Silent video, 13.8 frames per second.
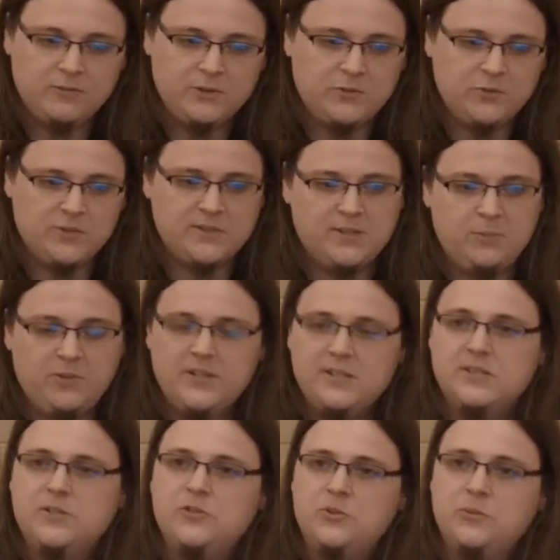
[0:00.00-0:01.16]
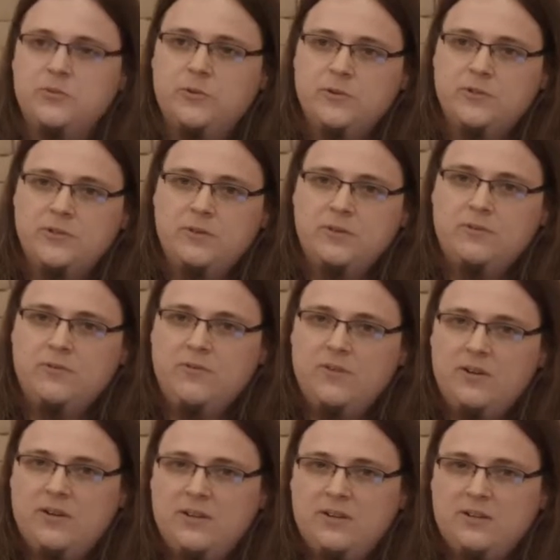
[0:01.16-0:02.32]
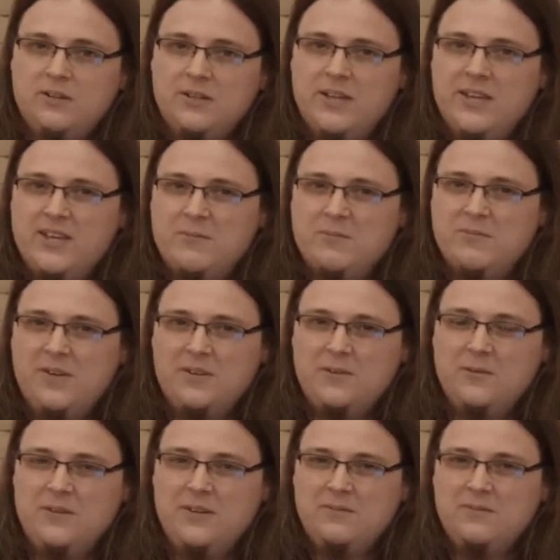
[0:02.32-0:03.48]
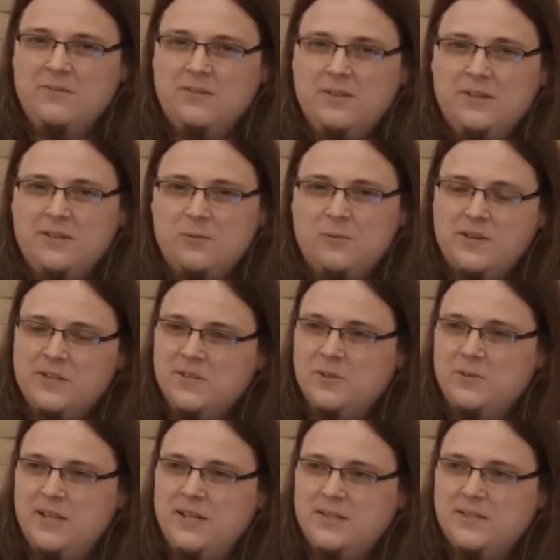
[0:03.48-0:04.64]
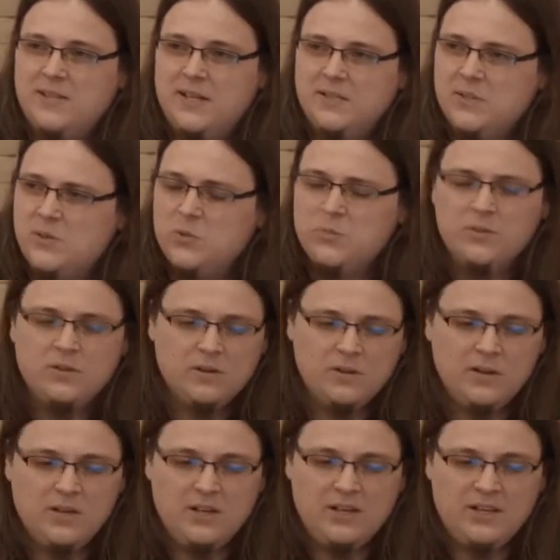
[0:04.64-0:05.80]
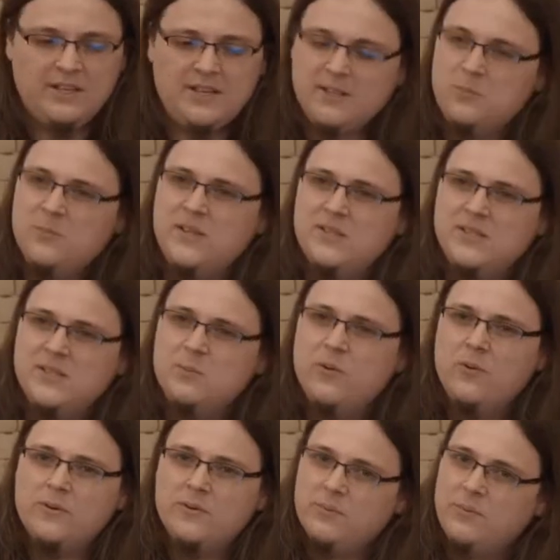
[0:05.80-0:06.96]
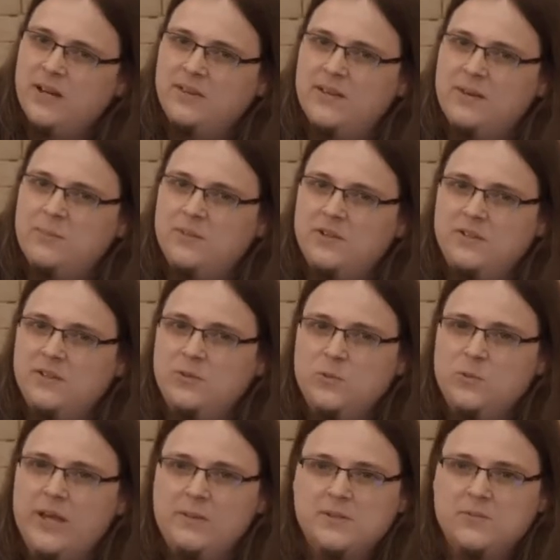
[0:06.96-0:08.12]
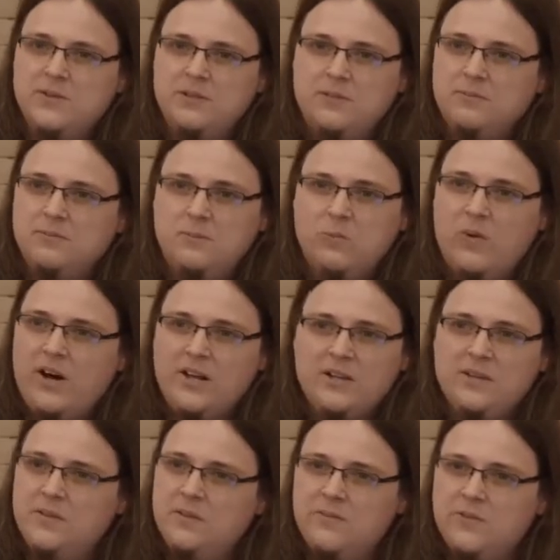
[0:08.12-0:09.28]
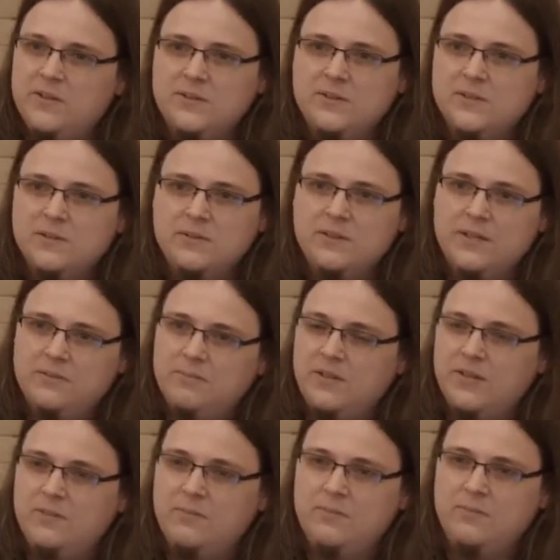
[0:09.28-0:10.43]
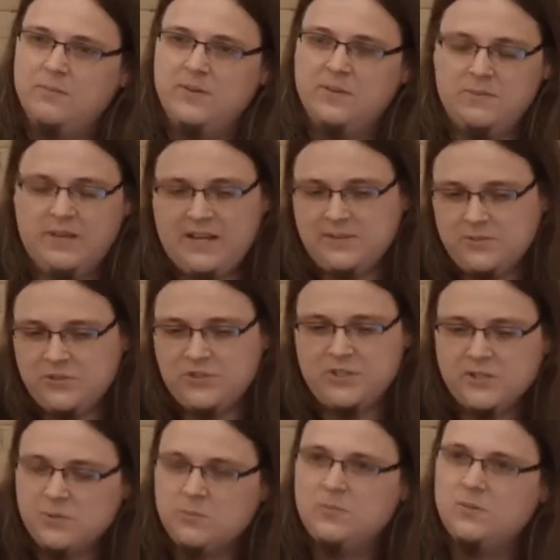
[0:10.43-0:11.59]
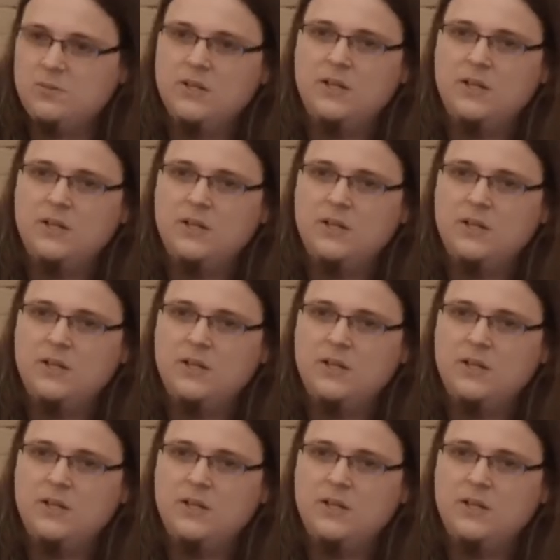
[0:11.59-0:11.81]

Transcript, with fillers: which was the PlayStation version of uh, game other, uh, otherwise known as Exhumed. It had a PC port back then, but the two games were wildly different. So it had, they had shared some